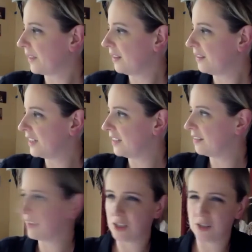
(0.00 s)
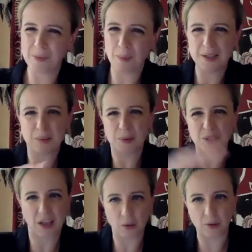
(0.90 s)
that you might as well
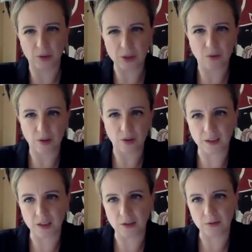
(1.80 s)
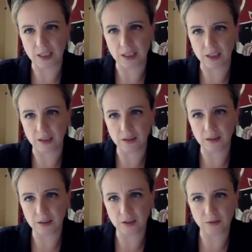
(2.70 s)
just go on and do the thing that you really
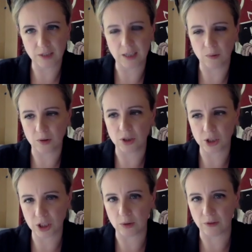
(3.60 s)
you really want to do.